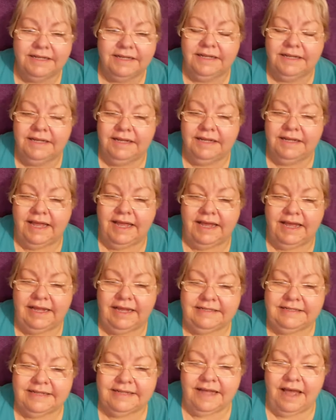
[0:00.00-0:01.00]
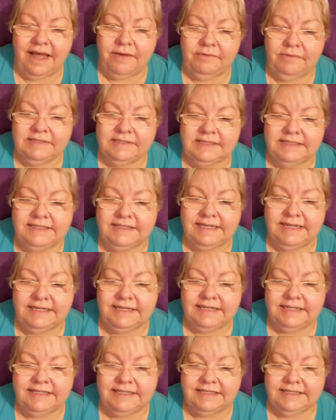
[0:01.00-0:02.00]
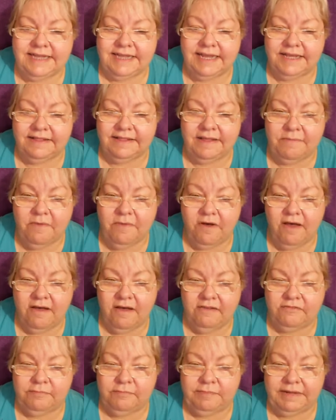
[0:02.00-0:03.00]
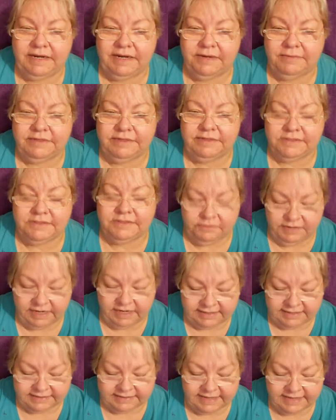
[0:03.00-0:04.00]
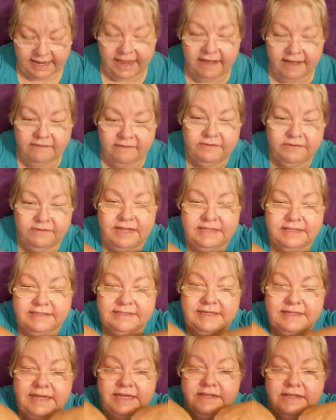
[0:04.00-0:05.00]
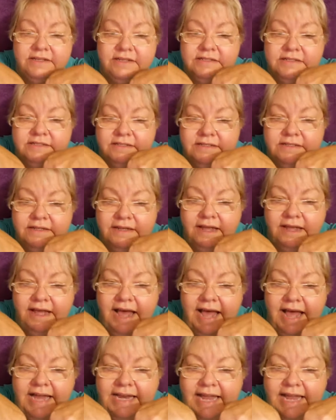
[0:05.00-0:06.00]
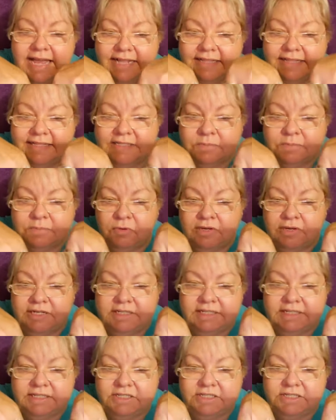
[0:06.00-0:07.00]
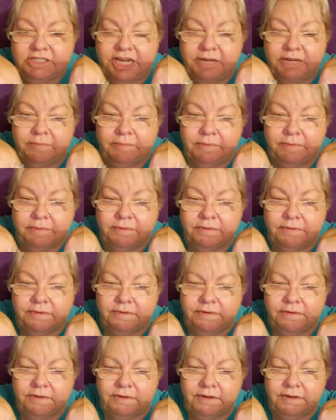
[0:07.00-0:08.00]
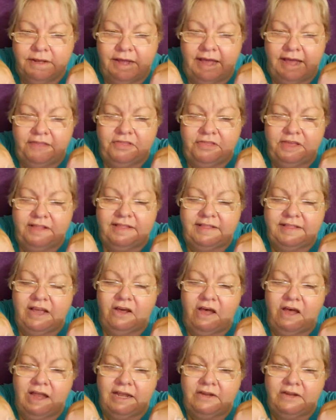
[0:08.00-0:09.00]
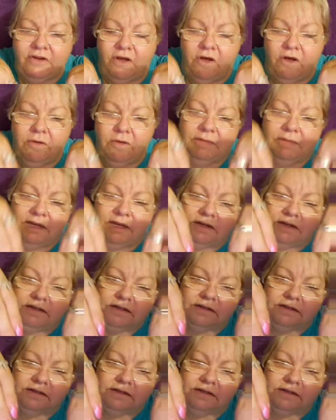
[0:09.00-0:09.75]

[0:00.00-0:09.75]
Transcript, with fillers: And I was intending to take them off, but it was so nice to have nice nails. I like this pointy shape. I think they call it almond.